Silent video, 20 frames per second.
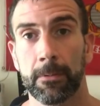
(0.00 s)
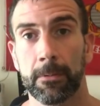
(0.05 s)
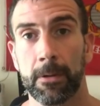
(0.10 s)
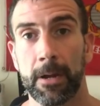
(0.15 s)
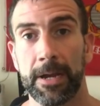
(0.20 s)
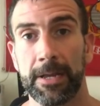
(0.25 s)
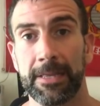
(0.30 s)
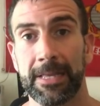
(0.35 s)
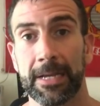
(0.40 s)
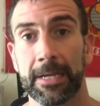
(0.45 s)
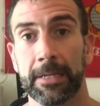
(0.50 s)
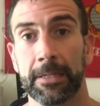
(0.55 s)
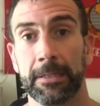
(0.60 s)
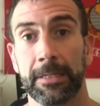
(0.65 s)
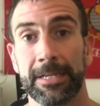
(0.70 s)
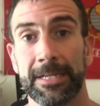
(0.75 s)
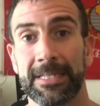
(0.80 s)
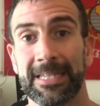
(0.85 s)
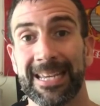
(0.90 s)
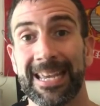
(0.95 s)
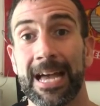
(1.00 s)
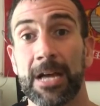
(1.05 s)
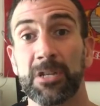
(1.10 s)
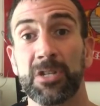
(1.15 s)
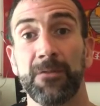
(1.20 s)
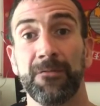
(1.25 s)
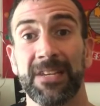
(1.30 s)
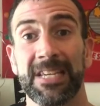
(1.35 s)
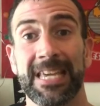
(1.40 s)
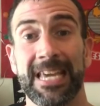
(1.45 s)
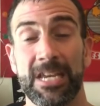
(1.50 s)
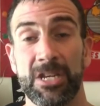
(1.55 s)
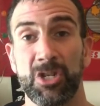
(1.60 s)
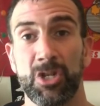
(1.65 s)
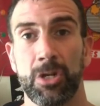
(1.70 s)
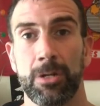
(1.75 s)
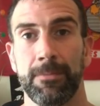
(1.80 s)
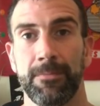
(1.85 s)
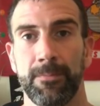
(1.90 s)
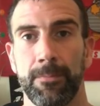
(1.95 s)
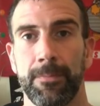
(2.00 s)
right? That can lead to calcification.